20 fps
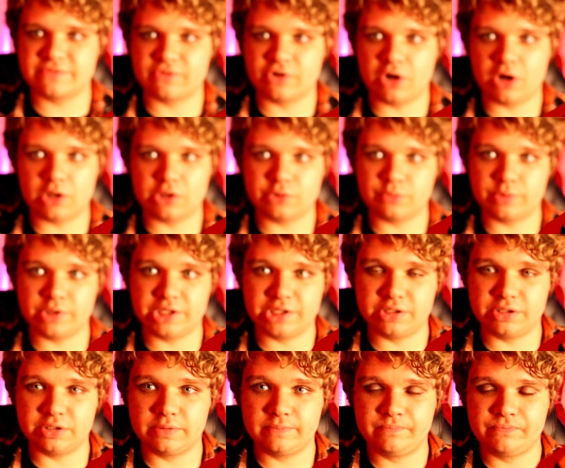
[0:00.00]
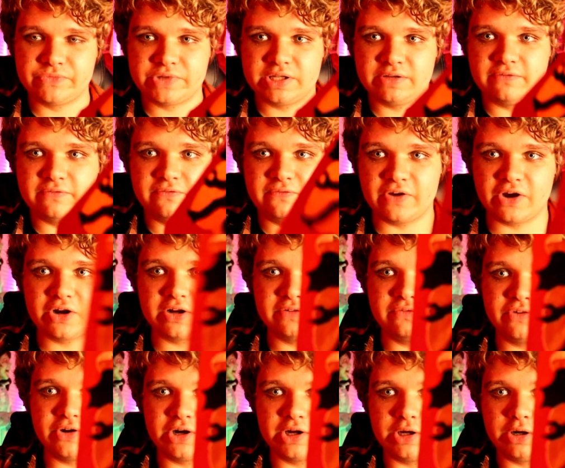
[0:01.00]
for Halloween. Very,
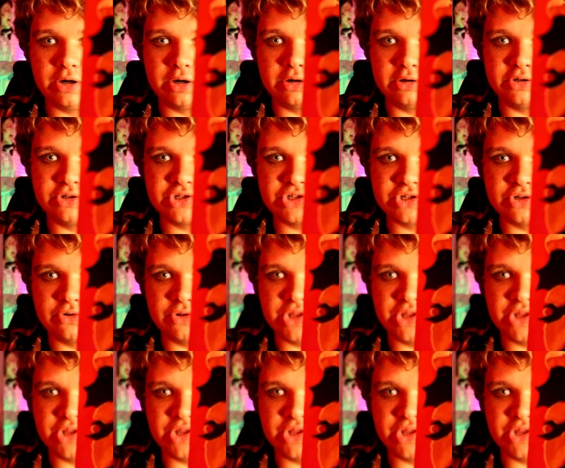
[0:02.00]
very hard. So